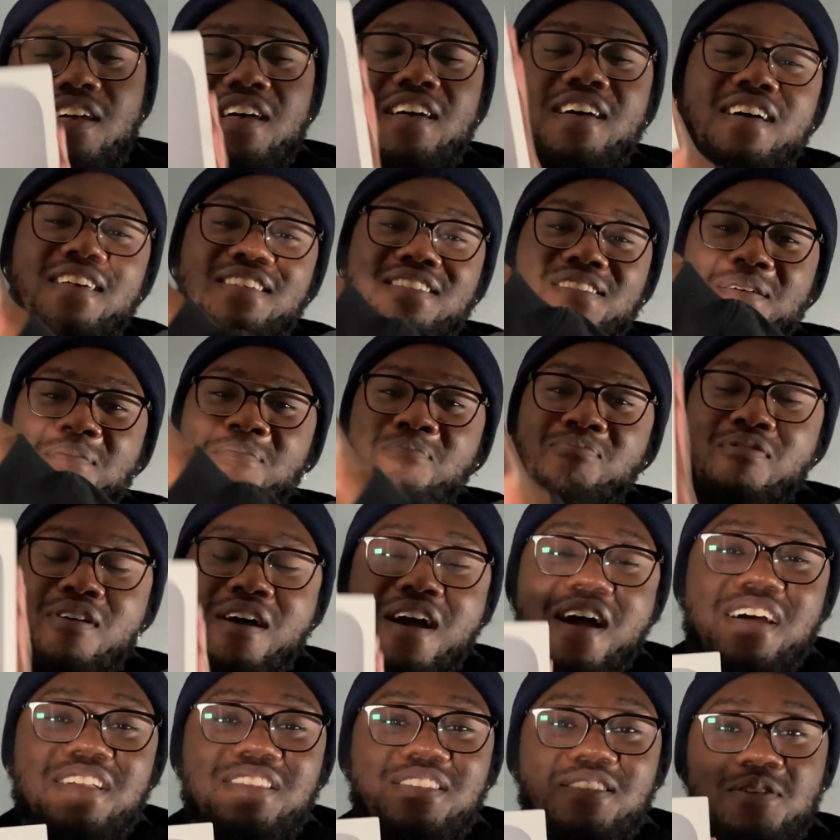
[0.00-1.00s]
It's the
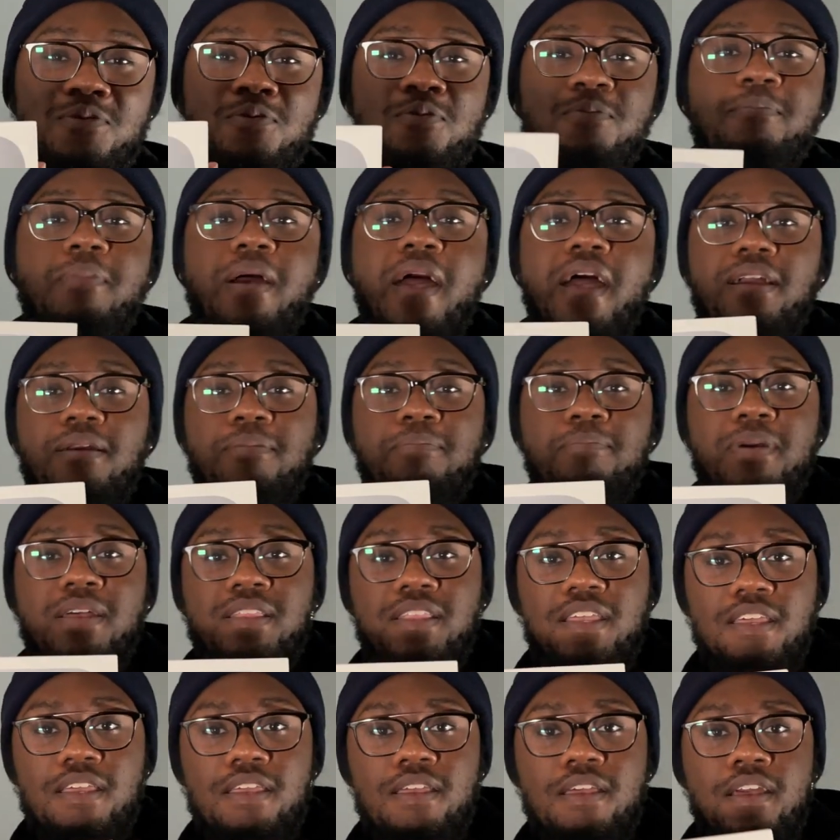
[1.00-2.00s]
brand new Mac
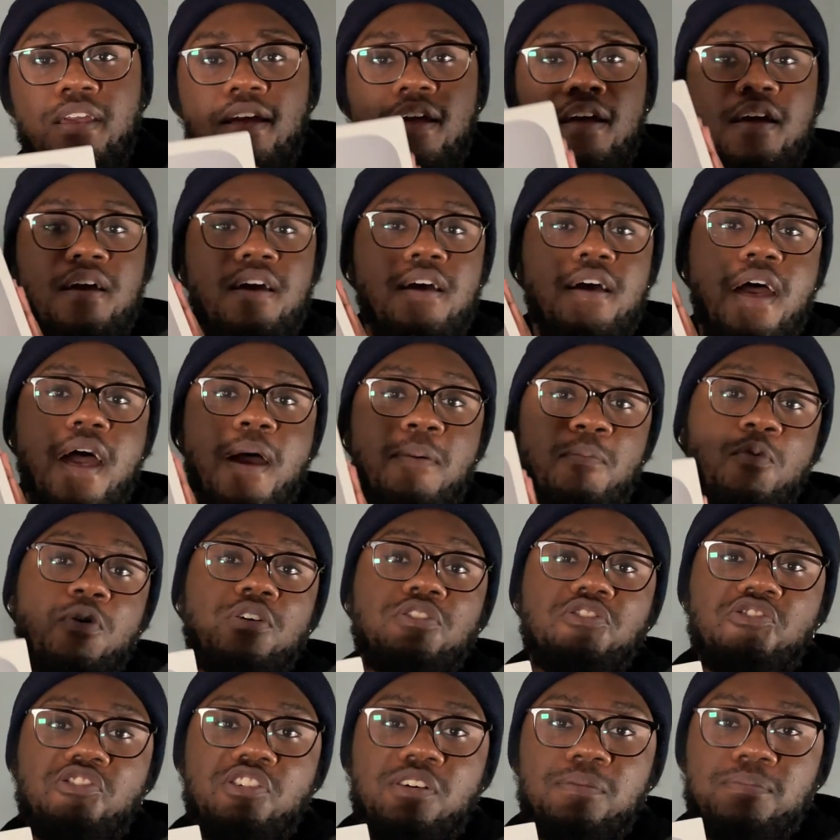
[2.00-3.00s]
Mini M1
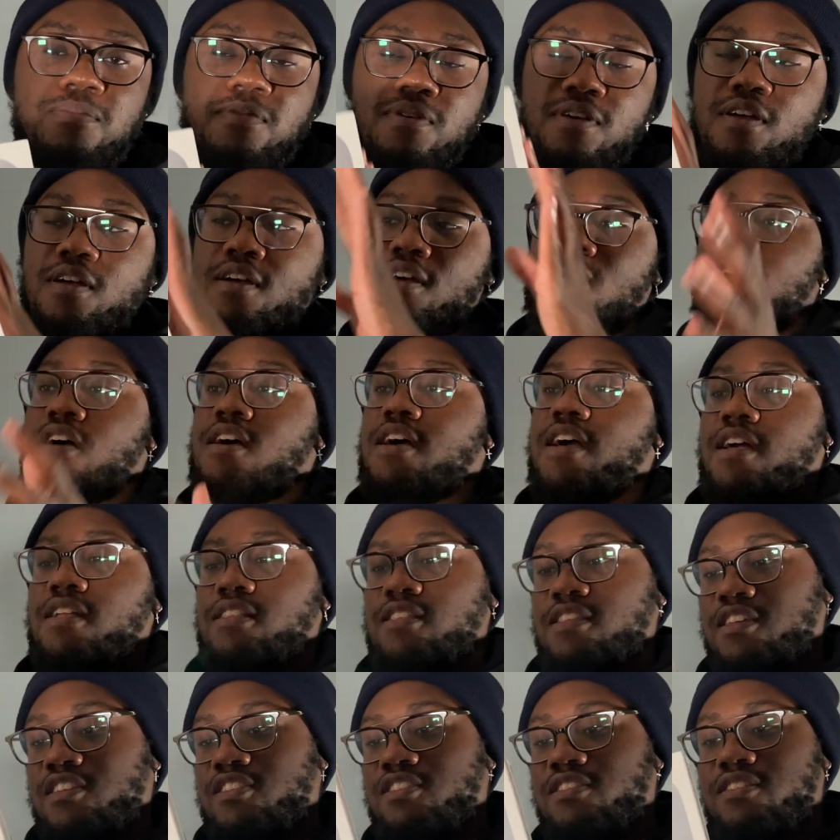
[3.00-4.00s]
chip.
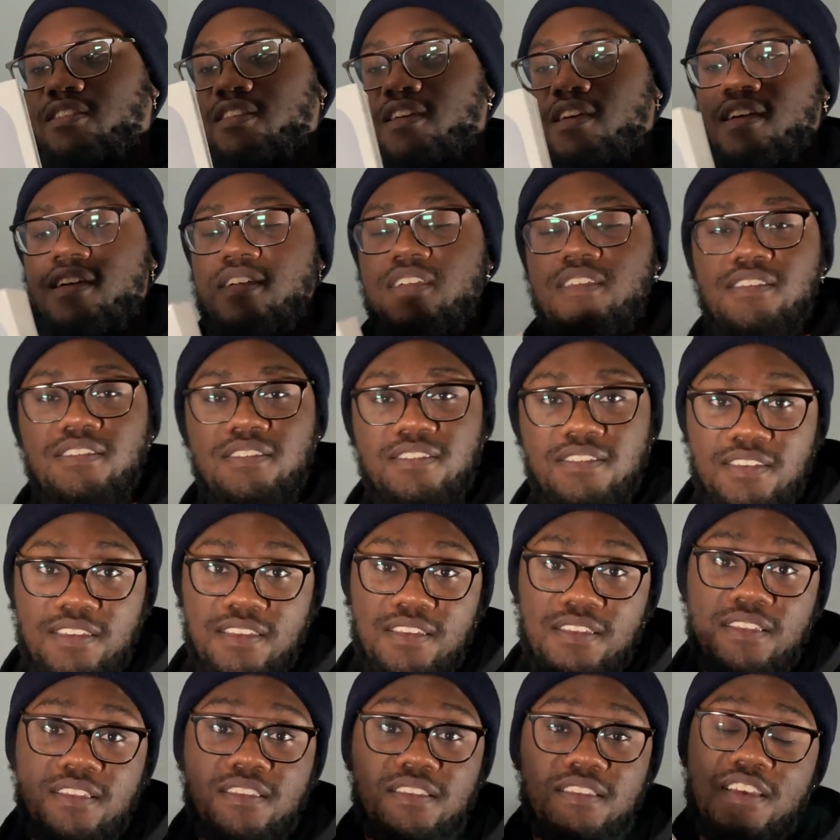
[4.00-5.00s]
This is
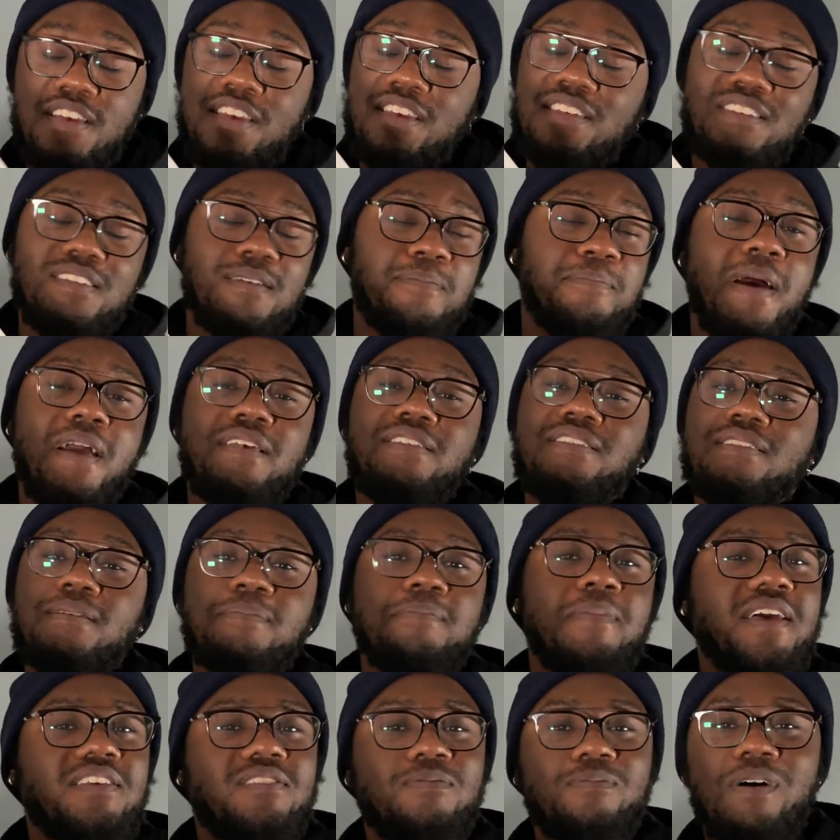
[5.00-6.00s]
the base of the
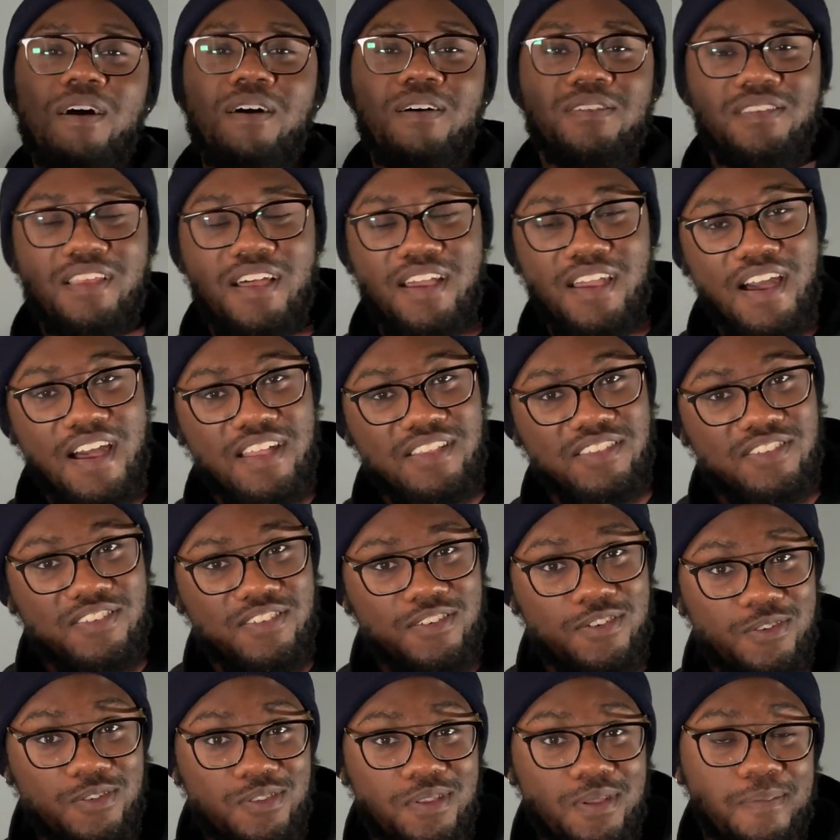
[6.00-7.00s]
base models. I got
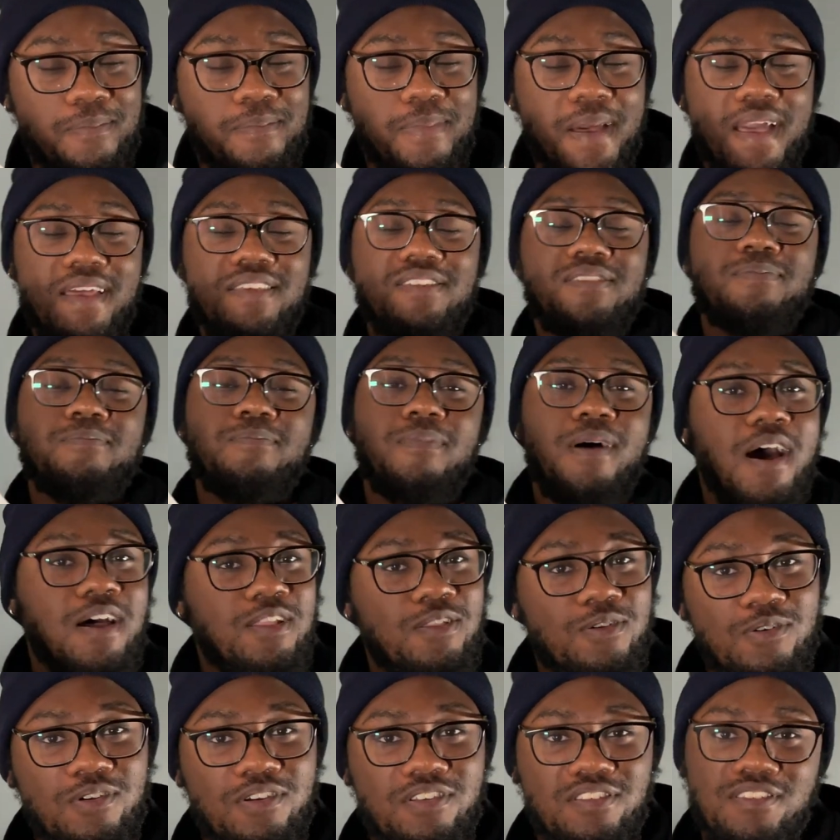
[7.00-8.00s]
you the base
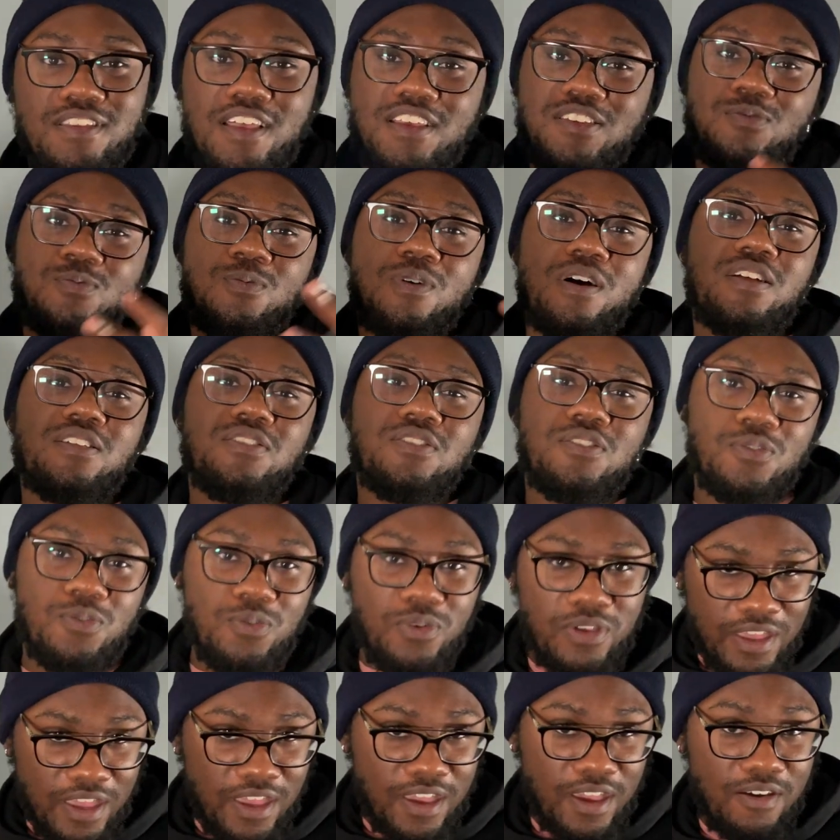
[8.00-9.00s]
model because that's what I do
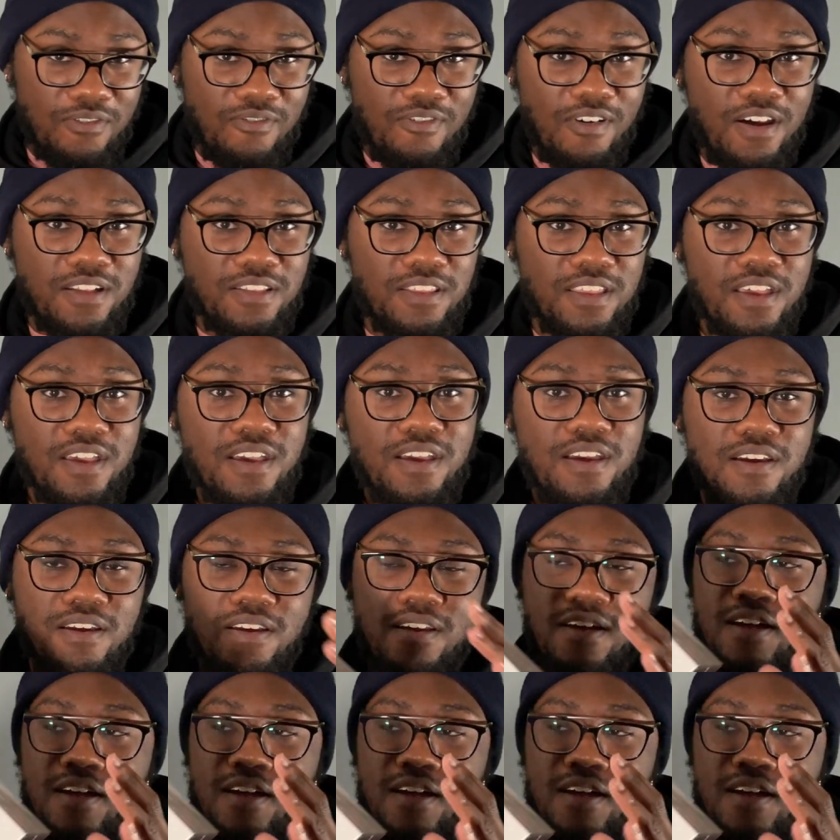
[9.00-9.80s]
here around here.